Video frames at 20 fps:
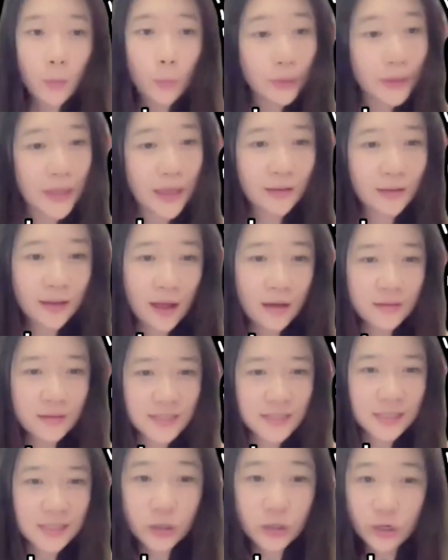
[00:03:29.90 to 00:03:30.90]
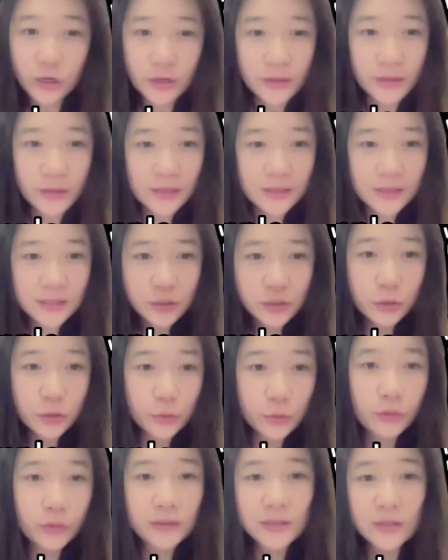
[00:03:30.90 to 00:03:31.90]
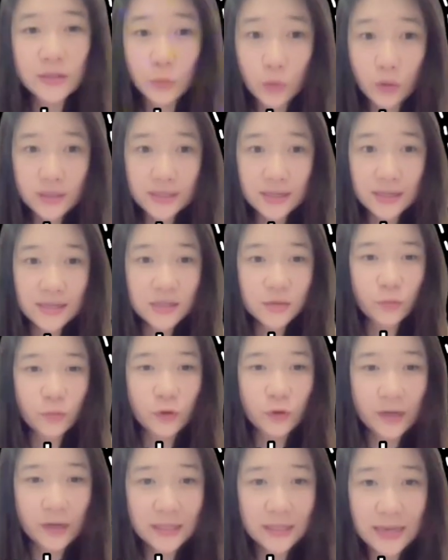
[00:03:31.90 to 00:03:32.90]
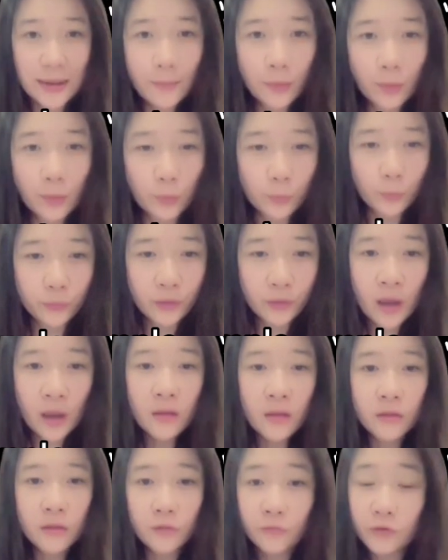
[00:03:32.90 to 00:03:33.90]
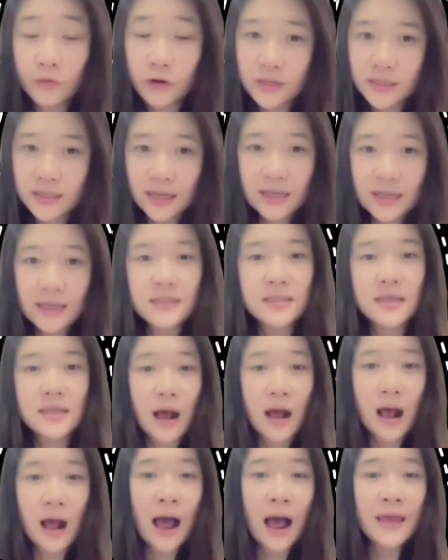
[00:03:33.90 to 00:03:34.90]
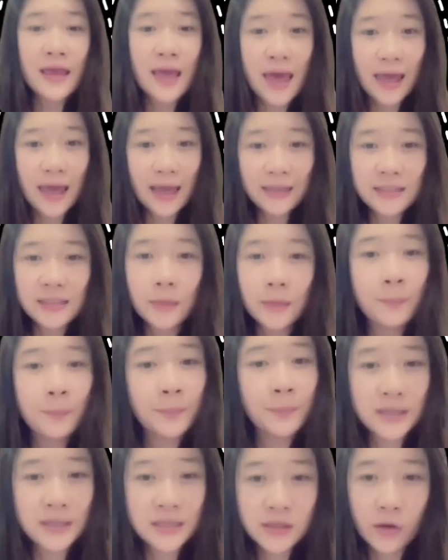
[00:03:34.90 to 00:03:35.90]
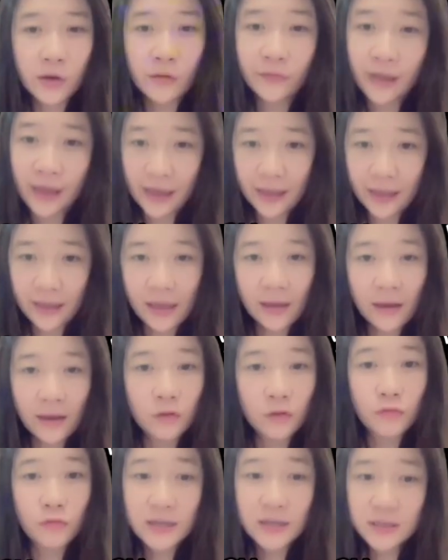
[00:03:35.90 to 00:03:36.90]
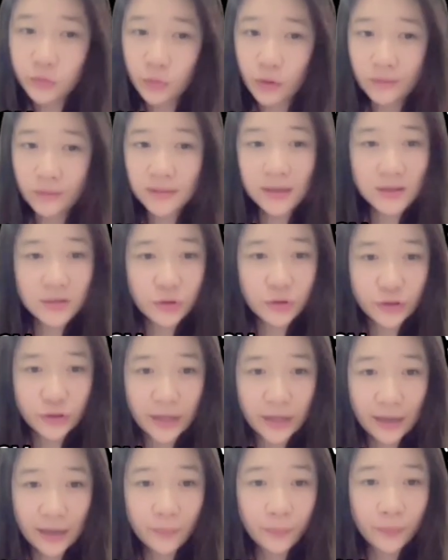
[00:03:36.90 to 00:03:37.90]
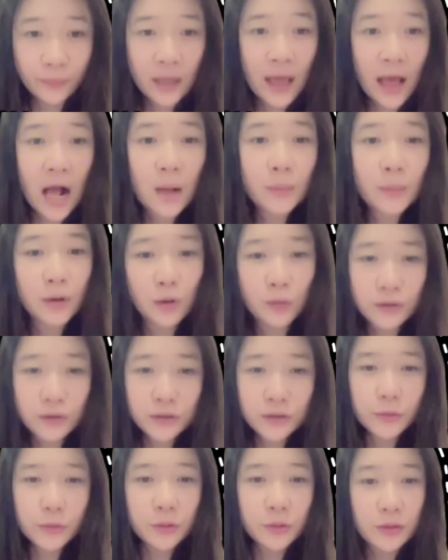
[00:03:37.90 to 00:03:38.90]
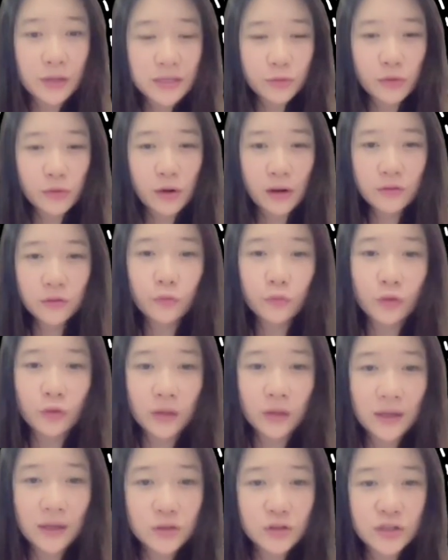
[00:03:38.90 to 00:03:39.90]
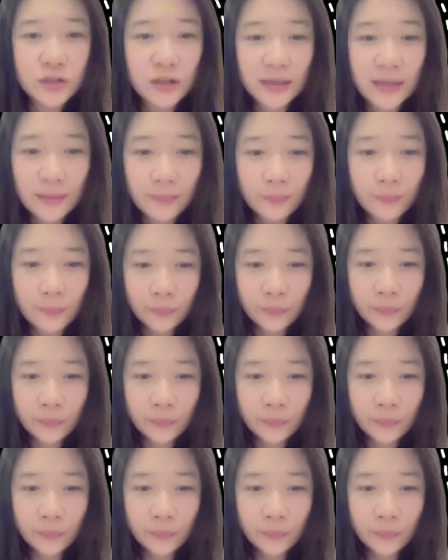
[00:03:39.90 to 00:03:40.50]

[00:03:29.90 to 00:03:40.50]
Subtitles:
We can consider these two discourses, for example. The first is, I ate a piece of cake in a restaurant yesterday. I'm going to the restaurant for lunch again.